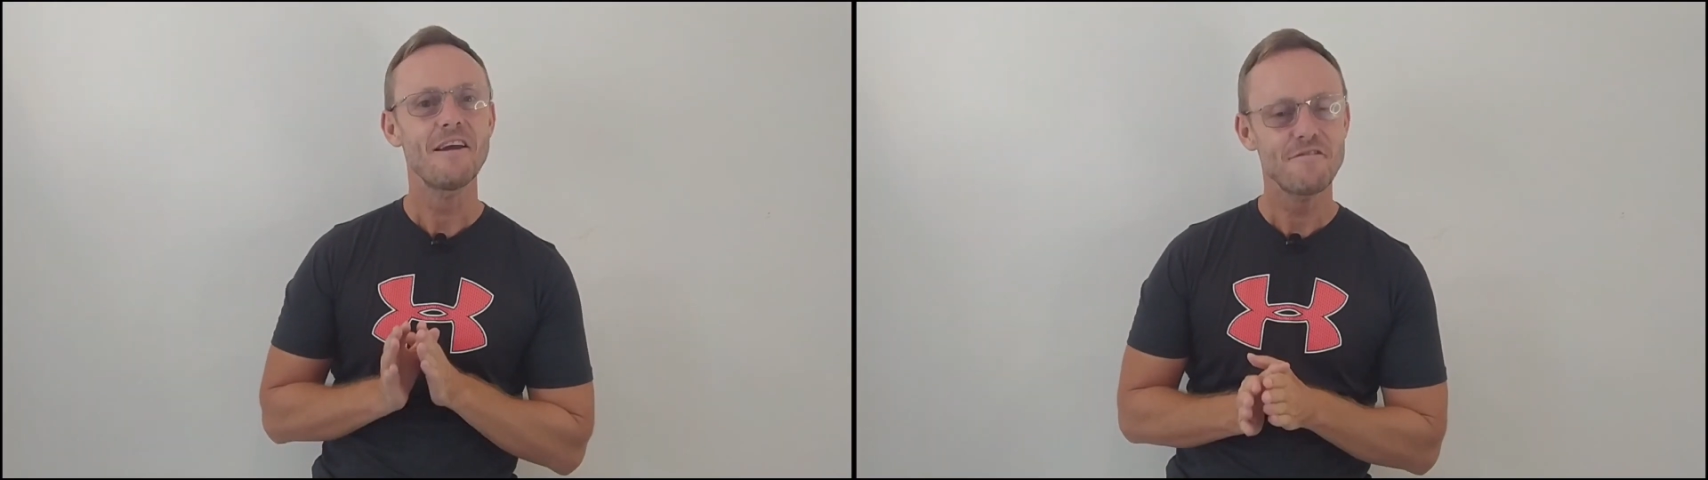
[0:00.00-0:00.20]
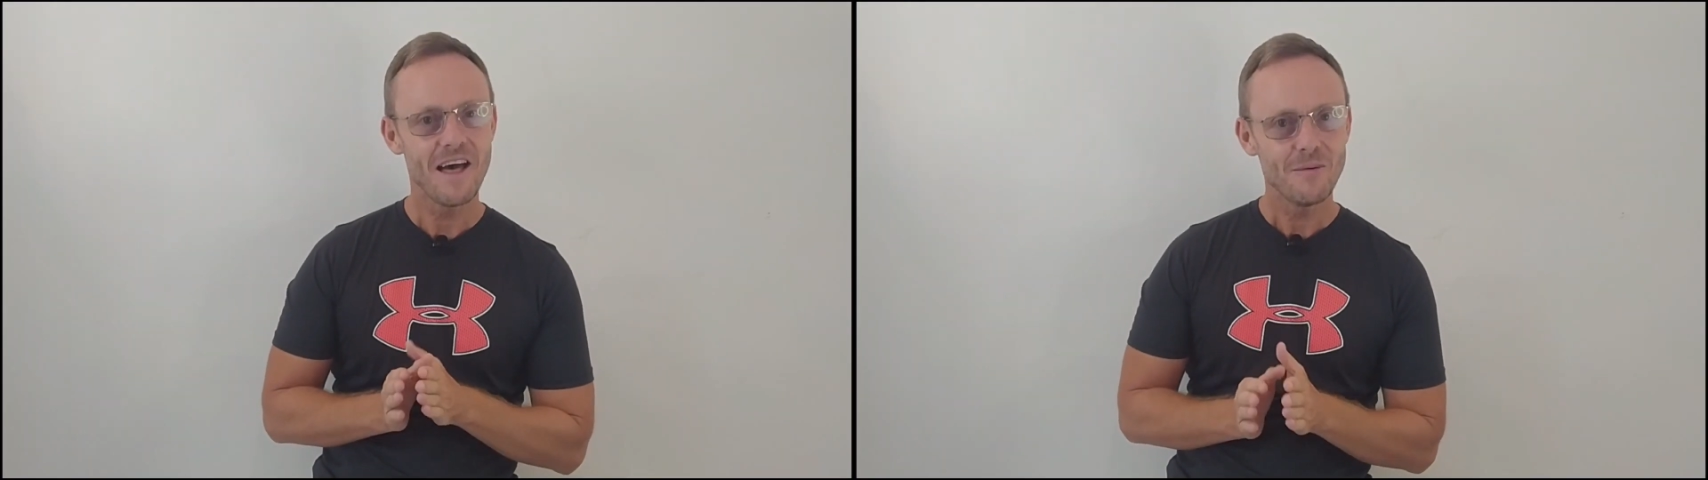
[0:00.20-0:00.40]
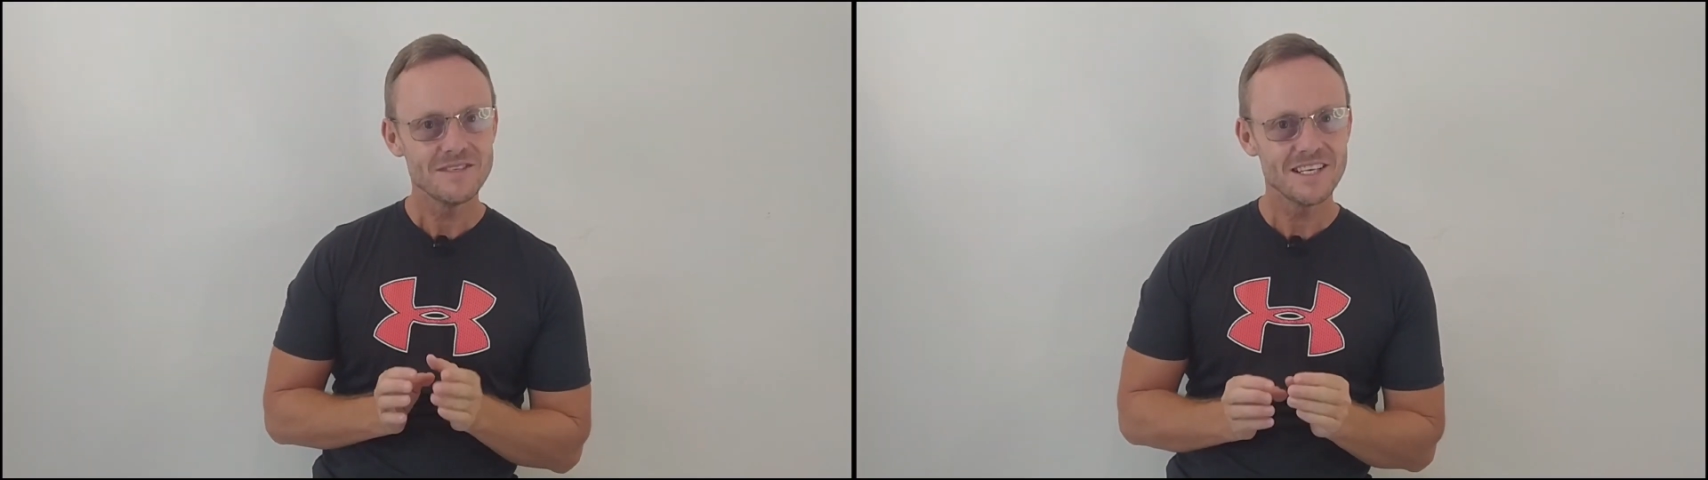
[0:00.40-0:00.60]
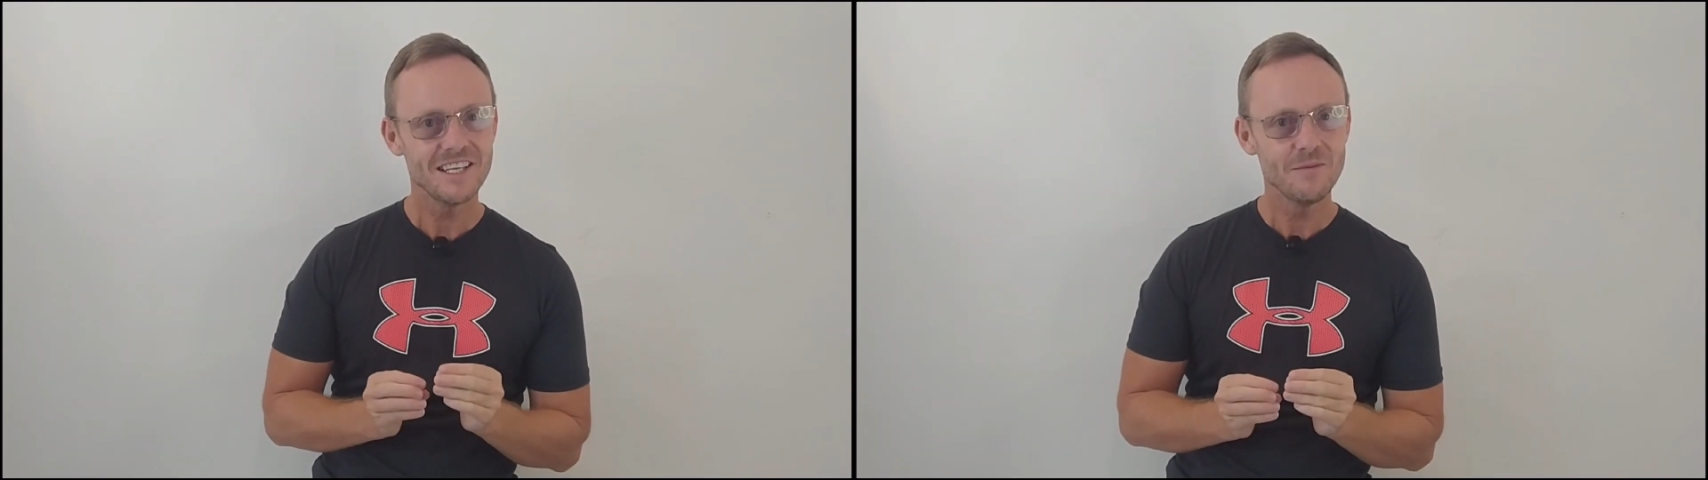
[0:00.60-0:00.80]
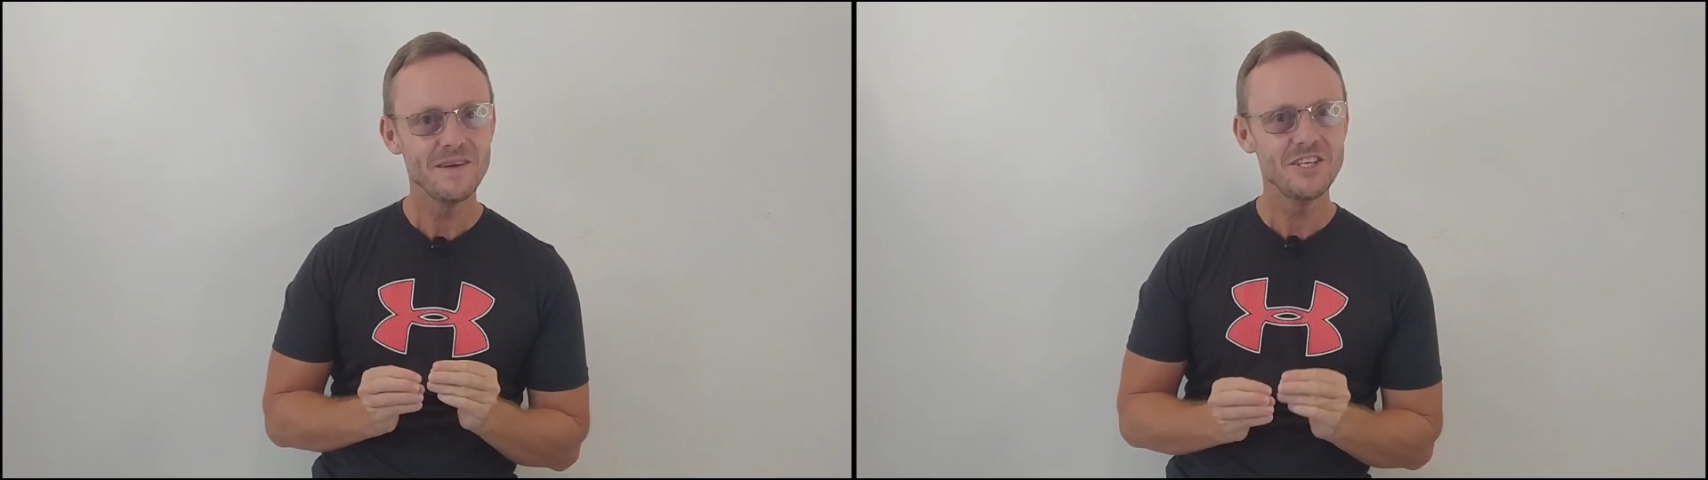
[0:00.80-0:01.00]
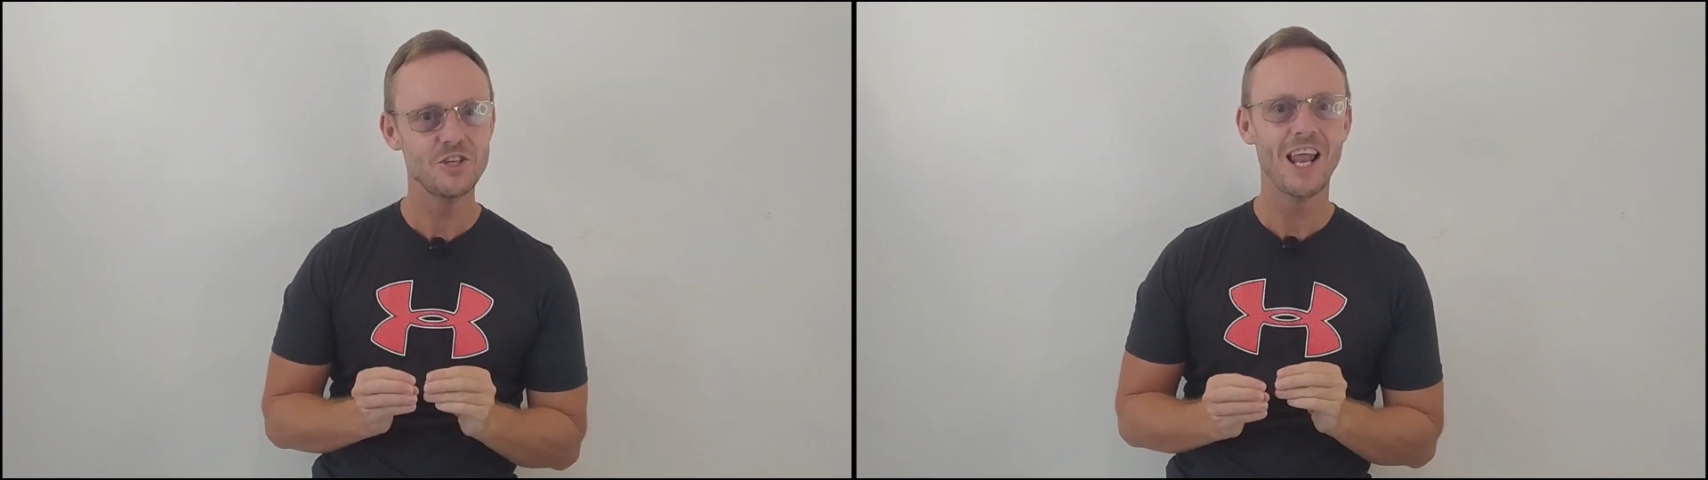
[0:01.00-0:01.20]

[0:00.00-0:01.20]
If that was a little bit